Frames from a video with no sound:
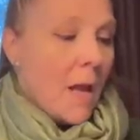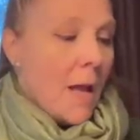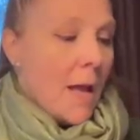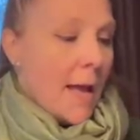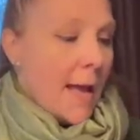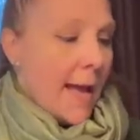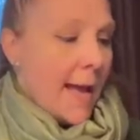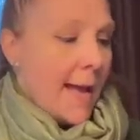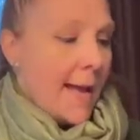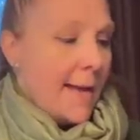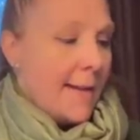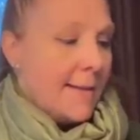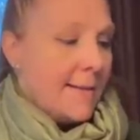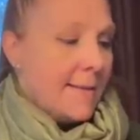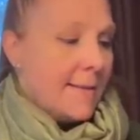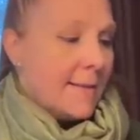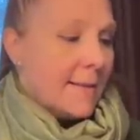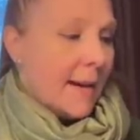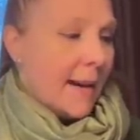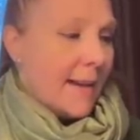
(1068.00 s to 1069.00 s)

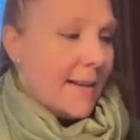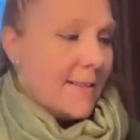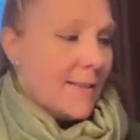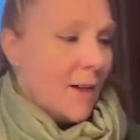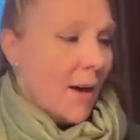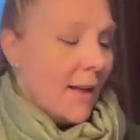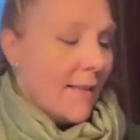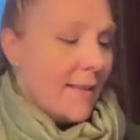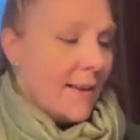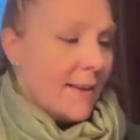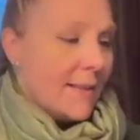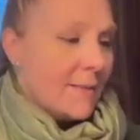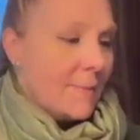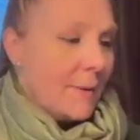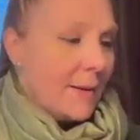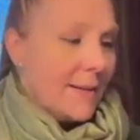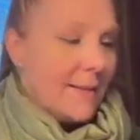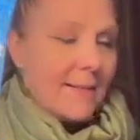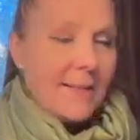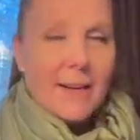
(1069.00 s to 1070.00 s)
And I saw this
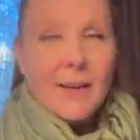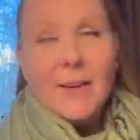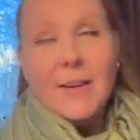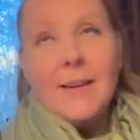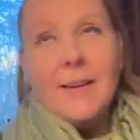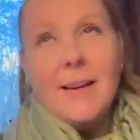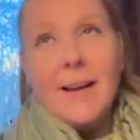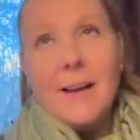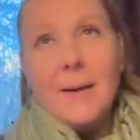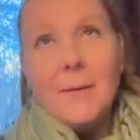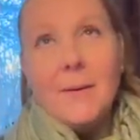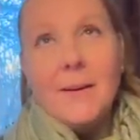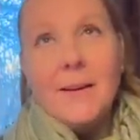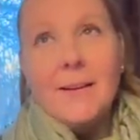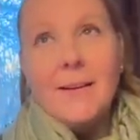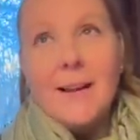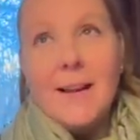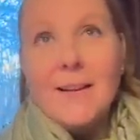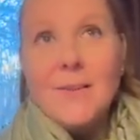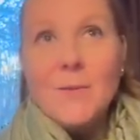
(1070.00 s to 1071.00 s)
because Sarah and I were
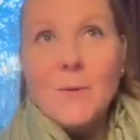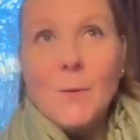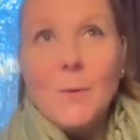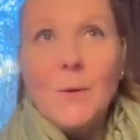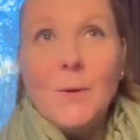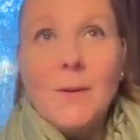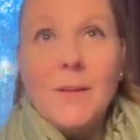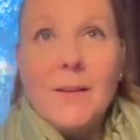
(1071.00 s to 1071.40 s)
at school,